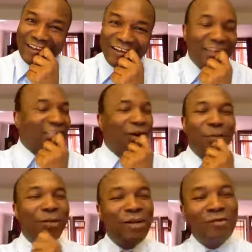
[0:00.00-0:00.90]
It's
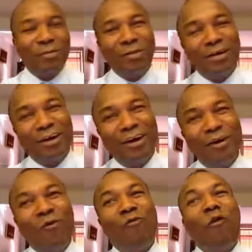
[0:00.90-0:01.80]
unbelievable.
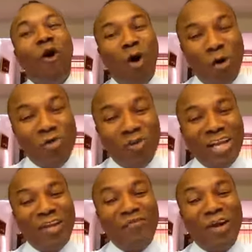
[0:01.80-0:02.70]

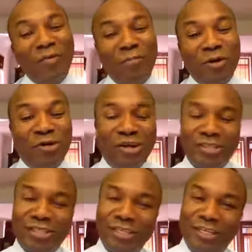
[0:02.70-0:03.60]
400 different
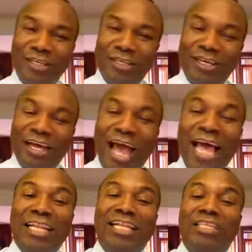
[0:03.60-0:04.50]
products
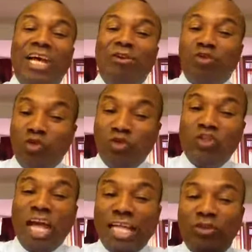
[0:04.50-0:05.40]
and they just
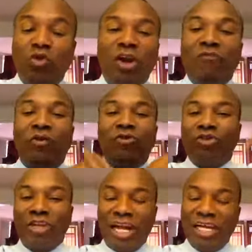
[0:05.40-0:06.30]
used that to
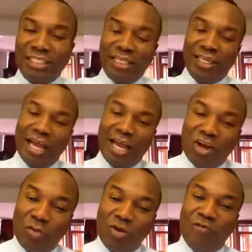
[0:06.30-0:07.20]
revolutionize the
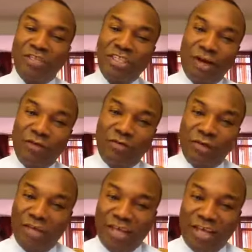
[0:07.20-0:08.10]
economy of the South.
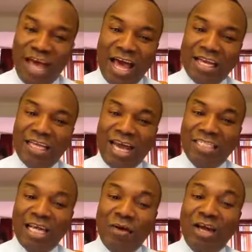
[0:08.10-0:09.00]
And
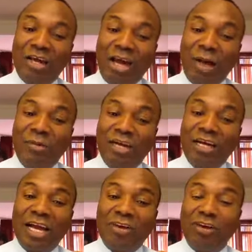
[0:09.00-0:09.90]
that's how
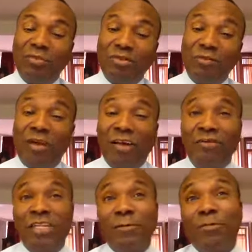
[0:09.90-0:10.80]
American economy
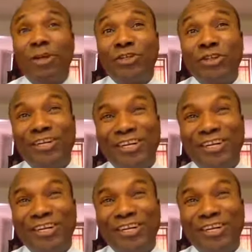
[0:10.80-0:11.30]
survived the Depression